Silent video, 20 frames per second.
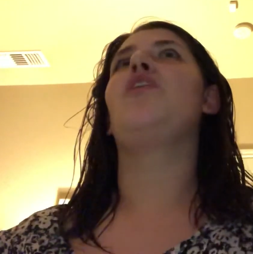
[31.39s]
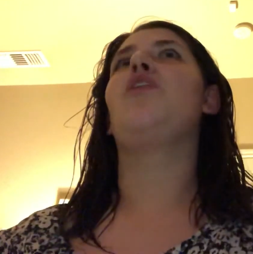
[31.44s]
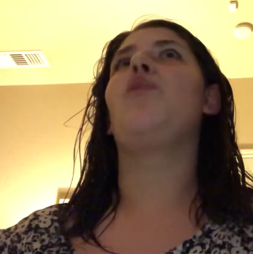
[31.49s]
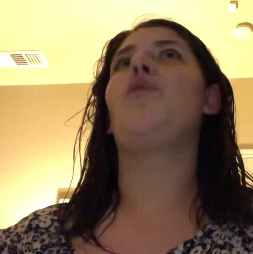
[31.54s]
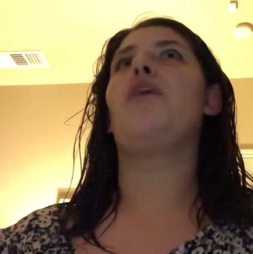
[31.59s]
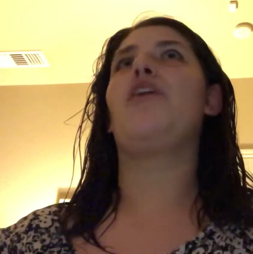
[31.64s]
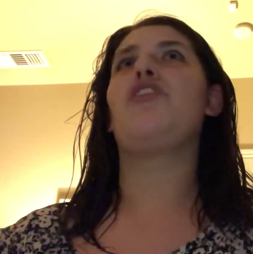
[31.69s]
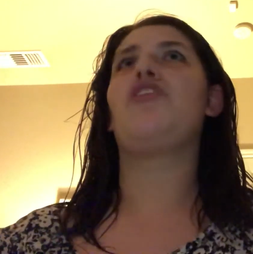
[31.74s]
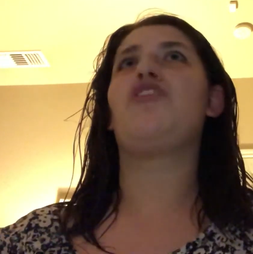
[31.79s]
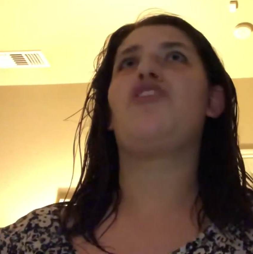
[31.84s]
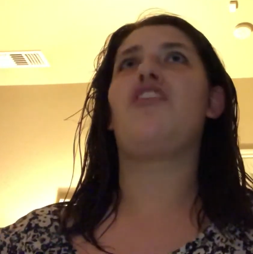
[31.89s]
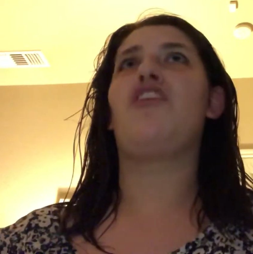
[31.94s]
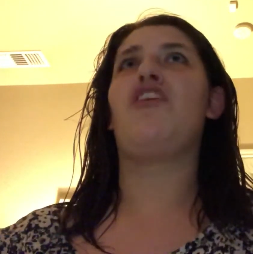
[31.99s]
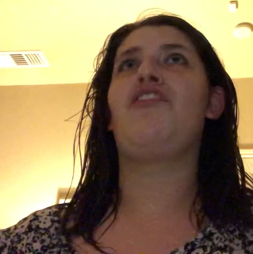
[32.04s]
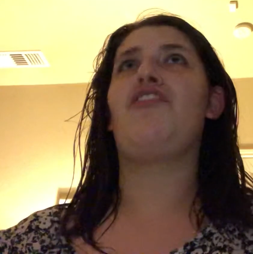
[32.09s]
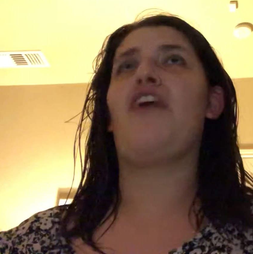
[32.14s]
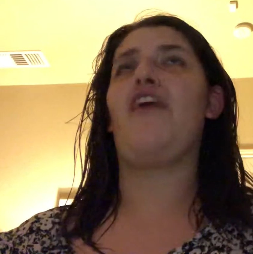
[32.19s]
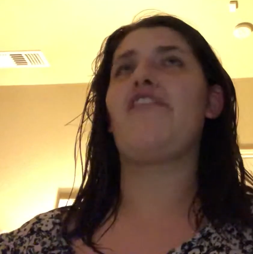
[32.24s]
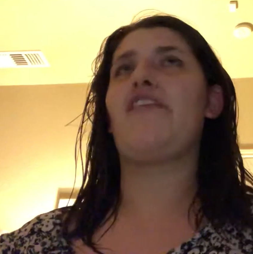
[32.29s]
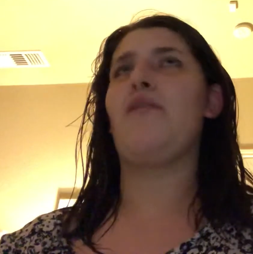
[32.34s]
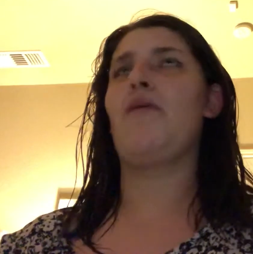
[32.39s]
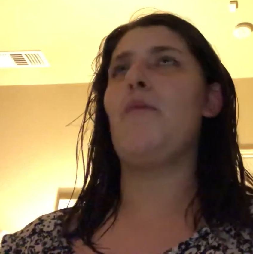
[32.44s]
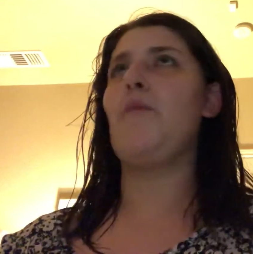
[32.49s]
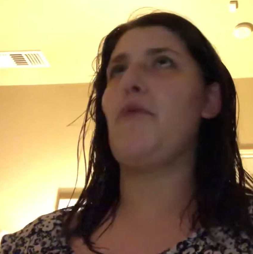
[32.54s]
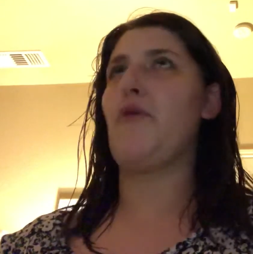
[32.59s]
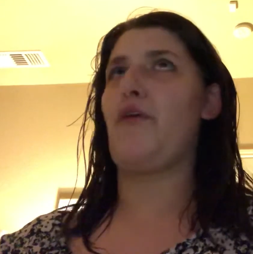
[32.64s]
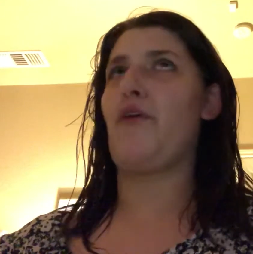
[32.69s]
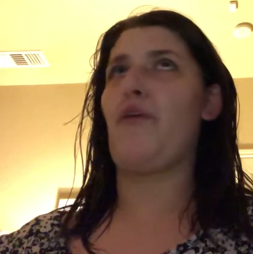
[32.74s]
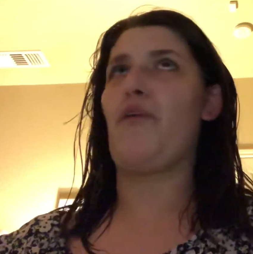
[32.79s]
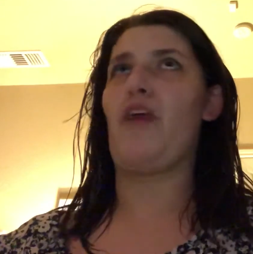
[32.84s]
which, if I
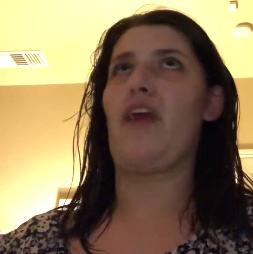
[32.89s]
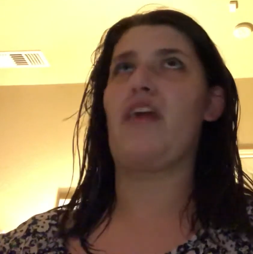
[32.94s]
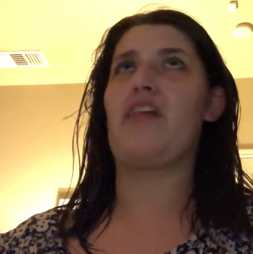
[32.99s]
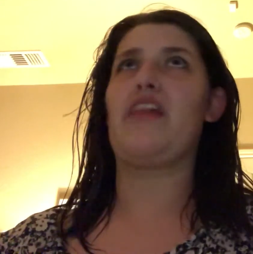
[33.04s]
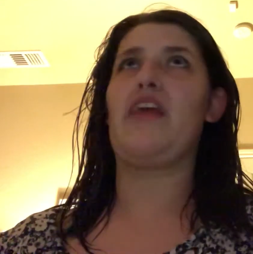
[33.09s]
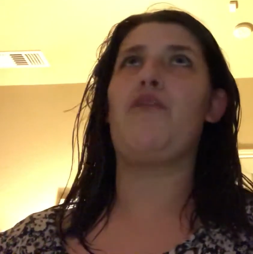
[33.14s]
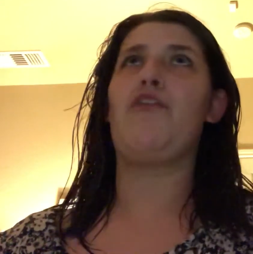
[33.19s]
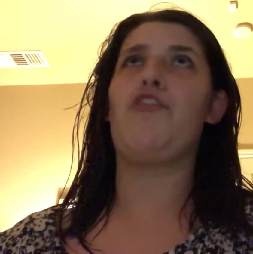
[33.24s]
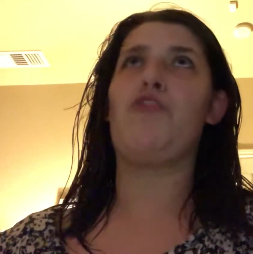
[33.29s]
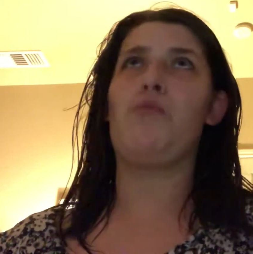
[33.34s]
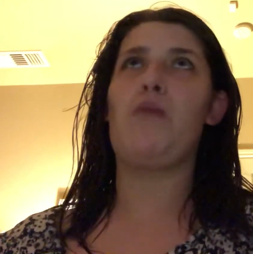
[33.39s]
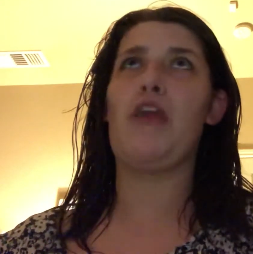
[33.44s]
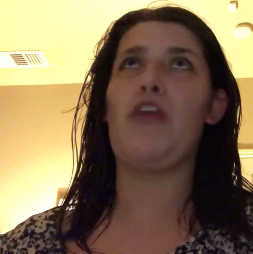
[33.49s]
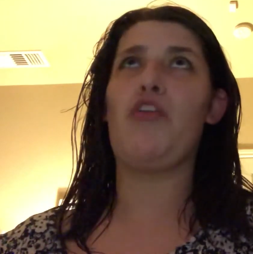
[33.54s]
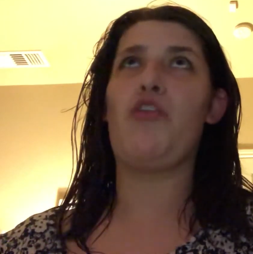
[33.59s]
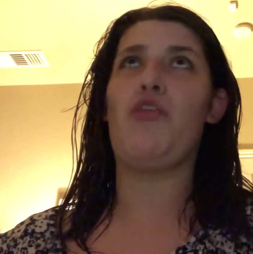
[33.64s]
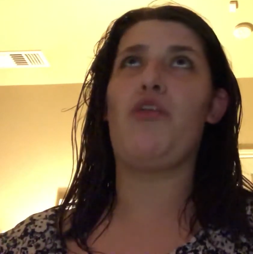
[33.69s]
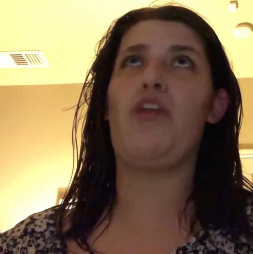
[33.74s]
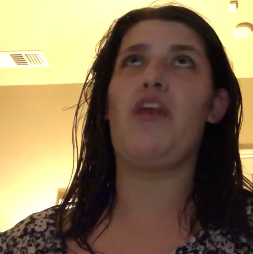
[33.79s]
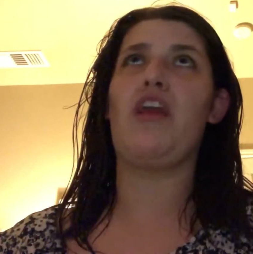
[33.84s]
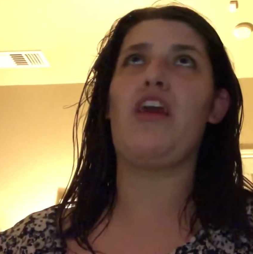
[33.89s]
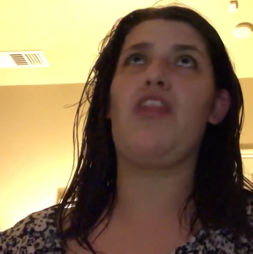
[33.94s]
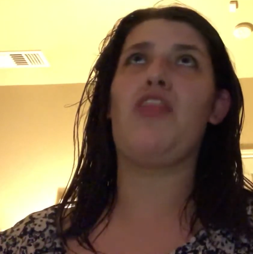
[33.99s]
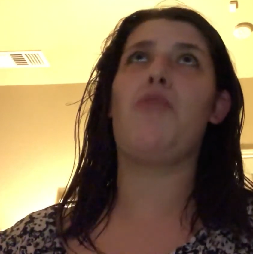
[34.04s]
remember correctly, was May 20th,